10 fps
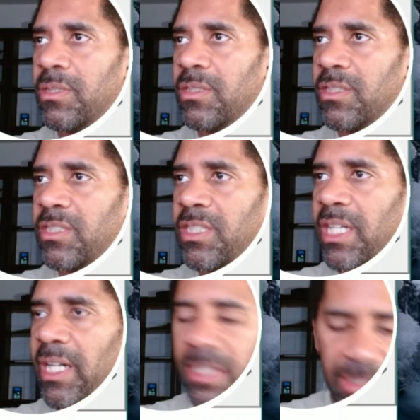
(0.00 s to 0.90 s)

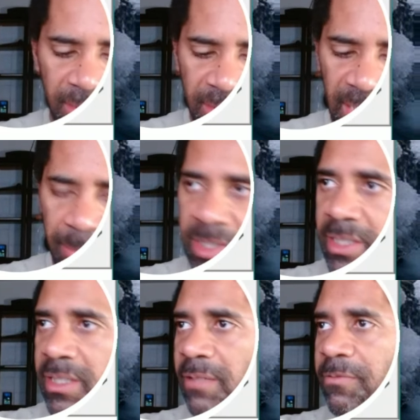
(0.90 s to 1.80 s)
CIN statement in
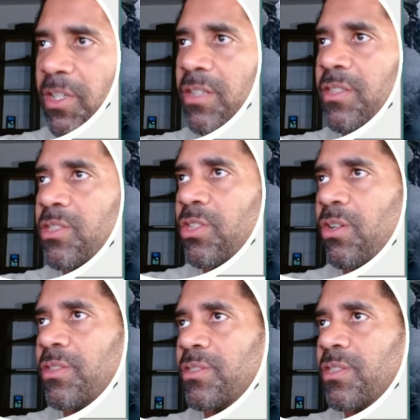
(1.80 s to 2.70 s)
here for the choice.